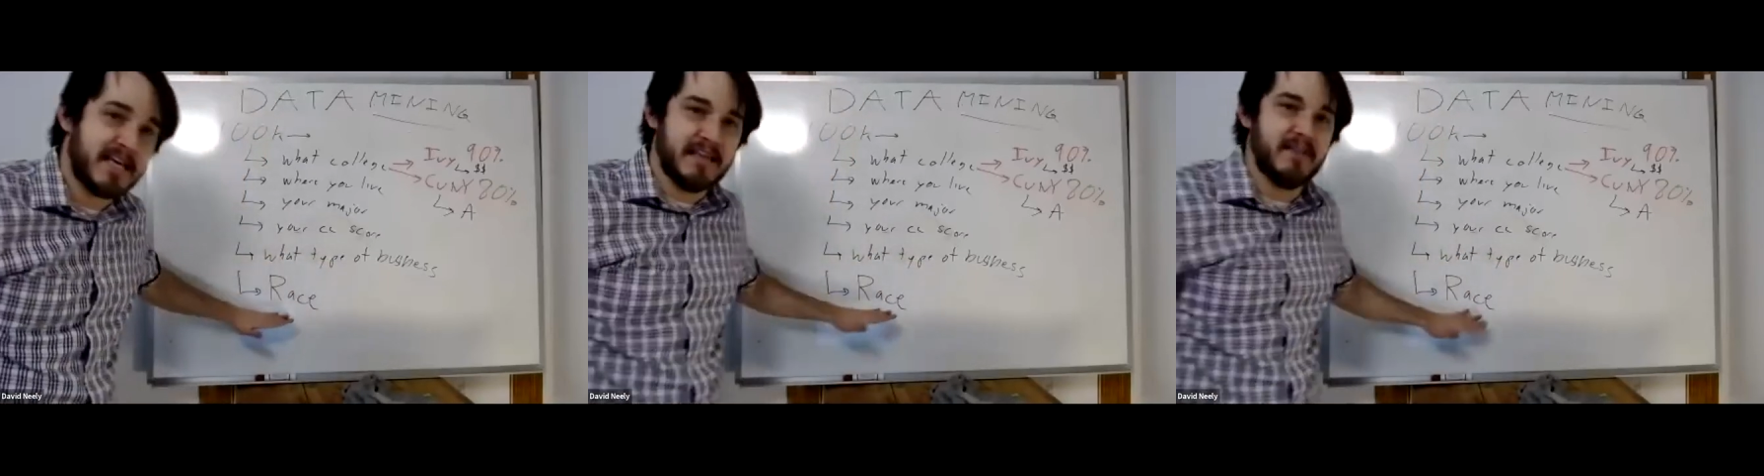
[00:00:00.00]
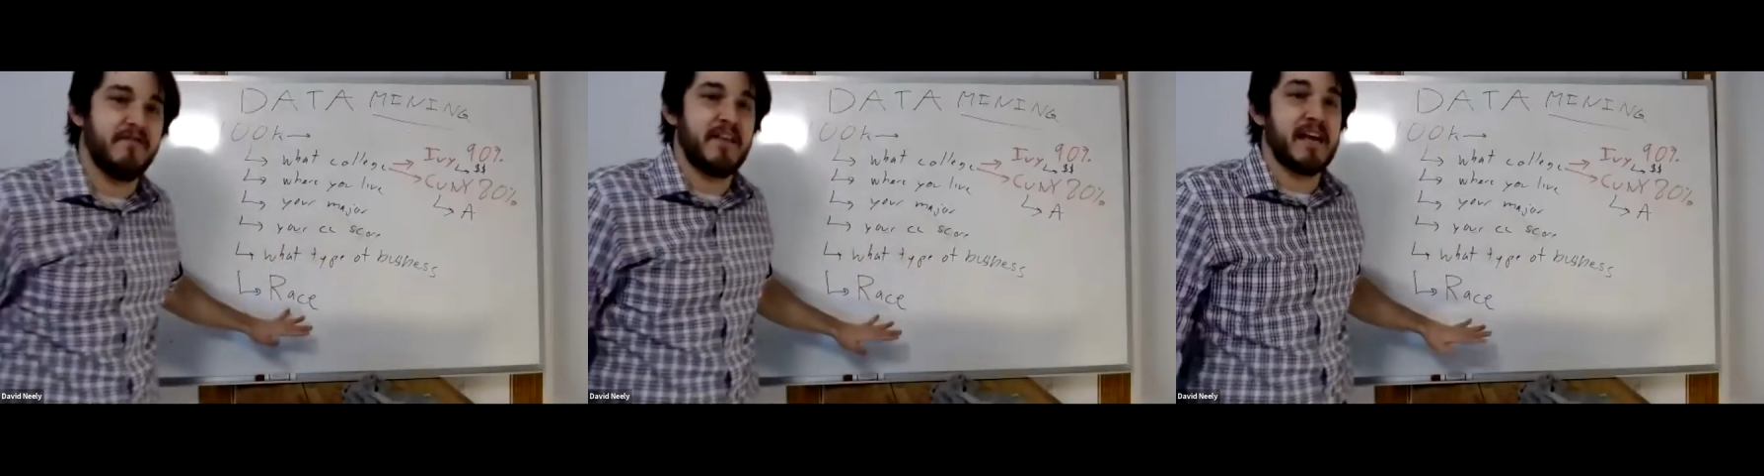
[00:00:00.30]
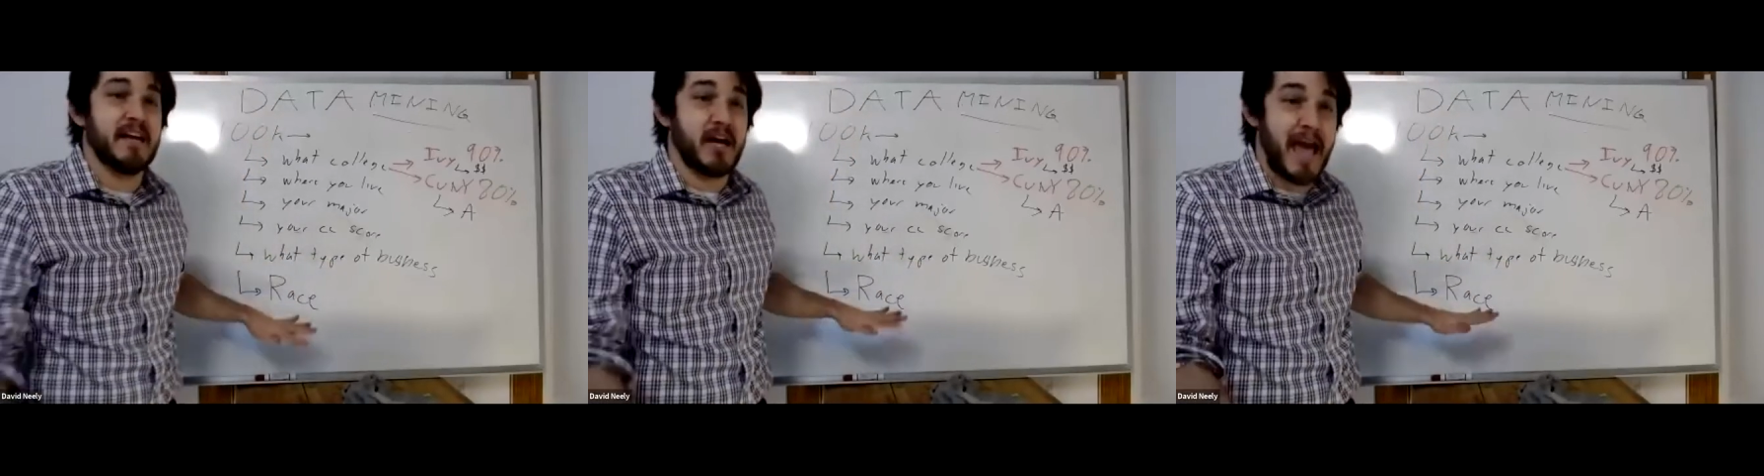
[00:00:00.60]
they lived
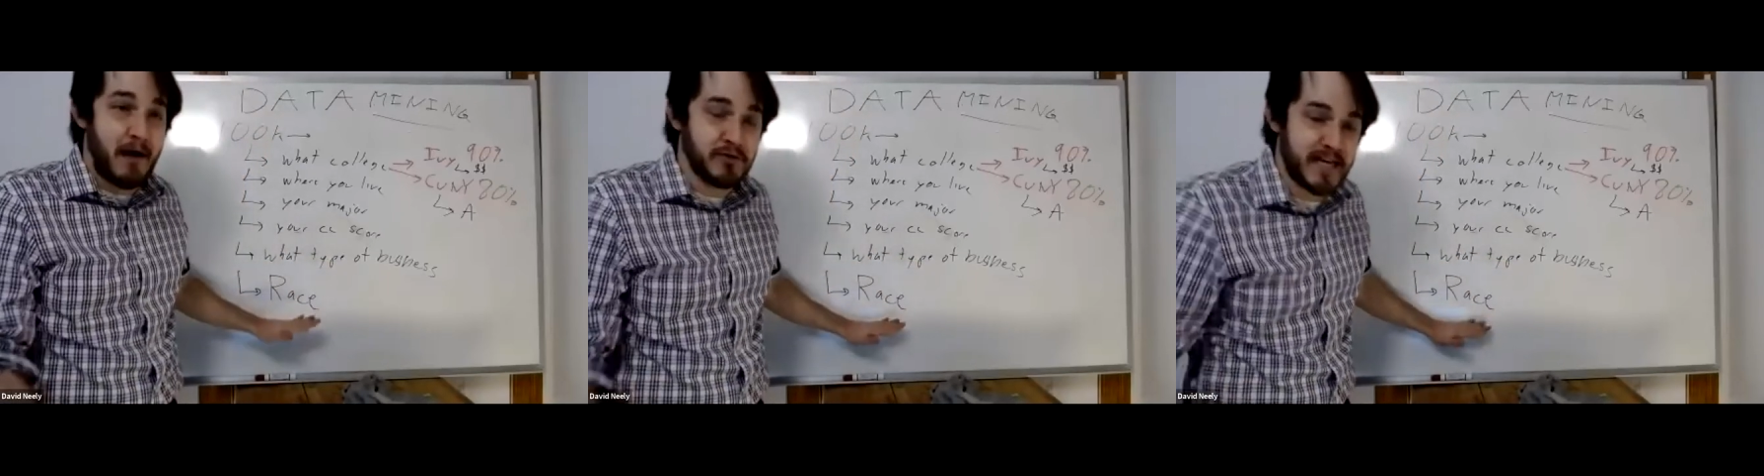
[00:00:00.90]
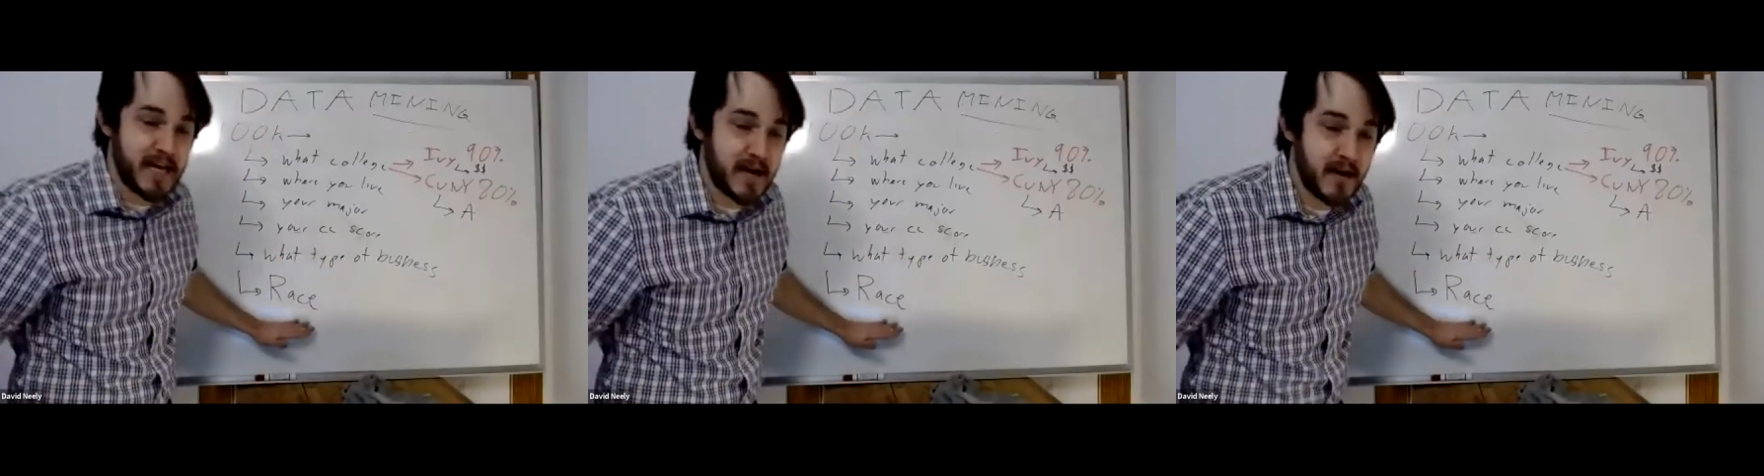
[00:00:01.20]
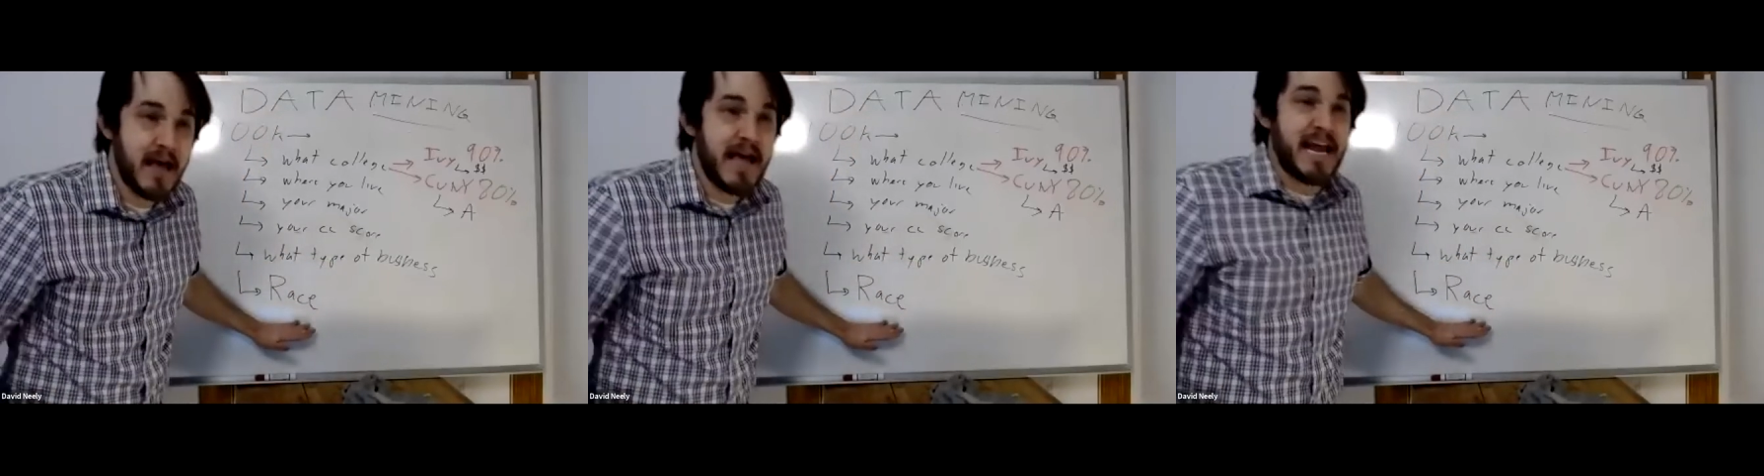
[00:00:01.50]
in a county
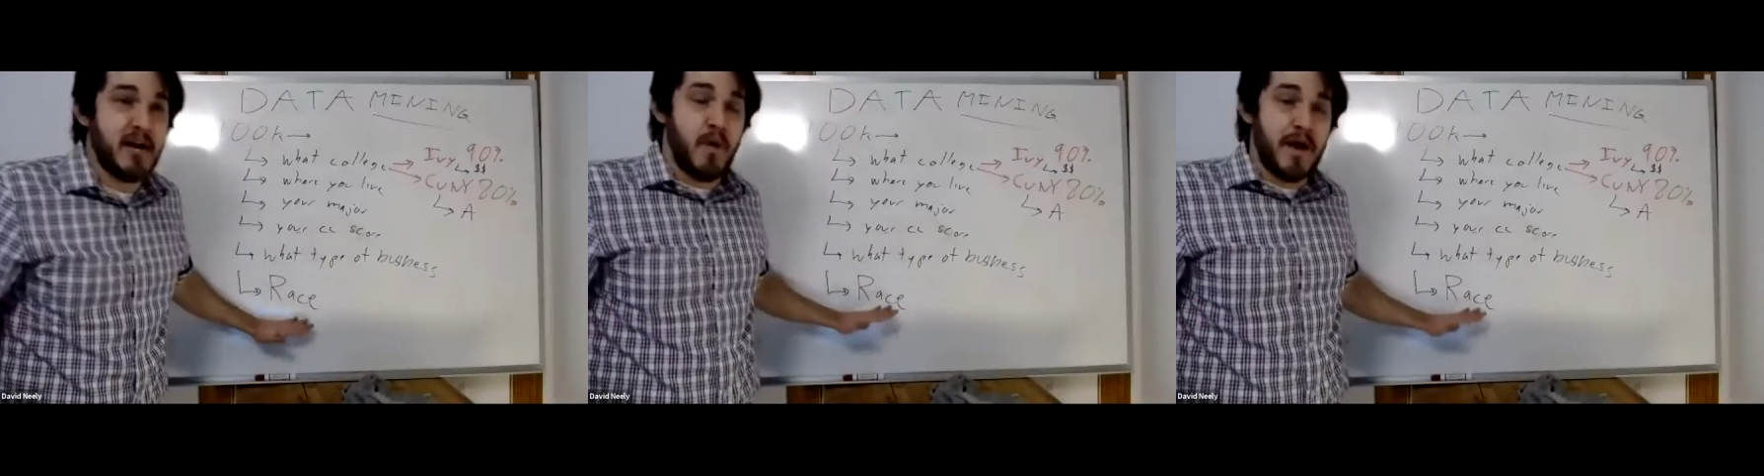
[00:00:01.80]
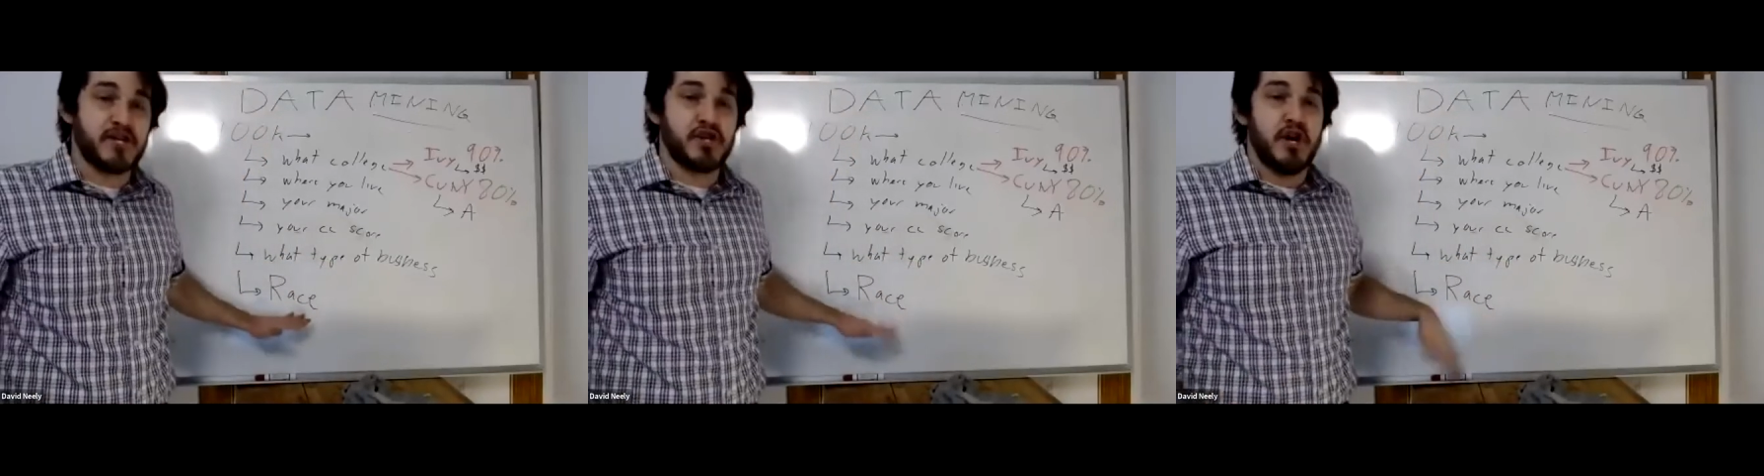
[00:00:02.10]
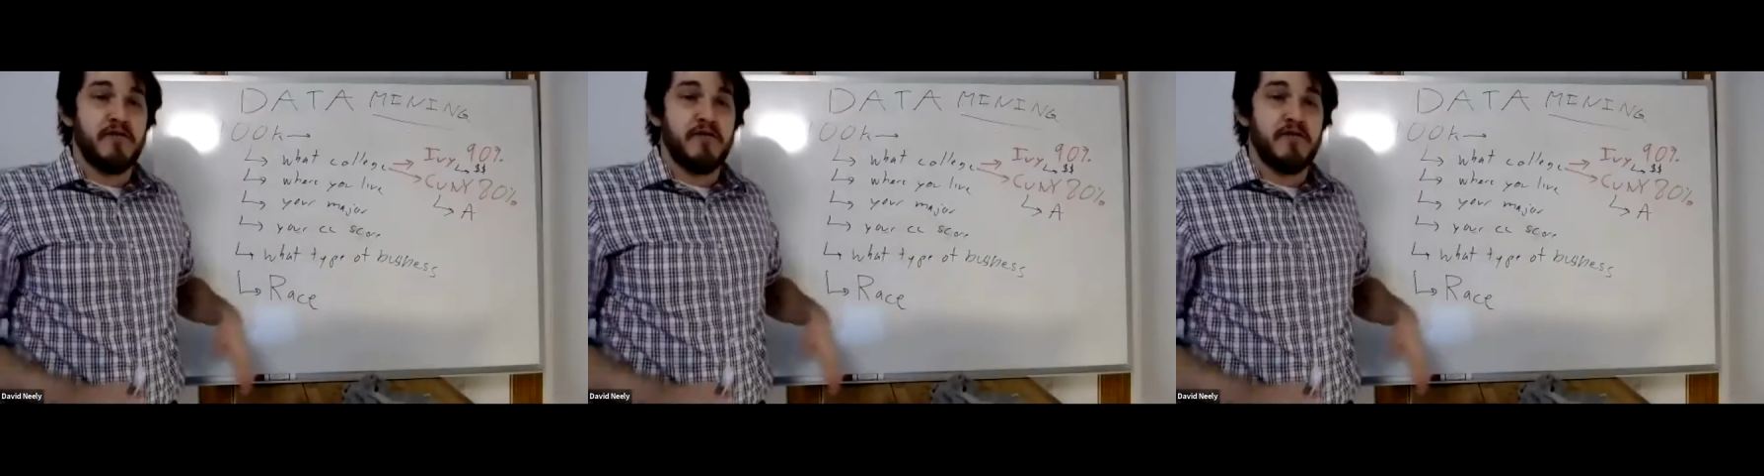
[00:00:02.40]
in which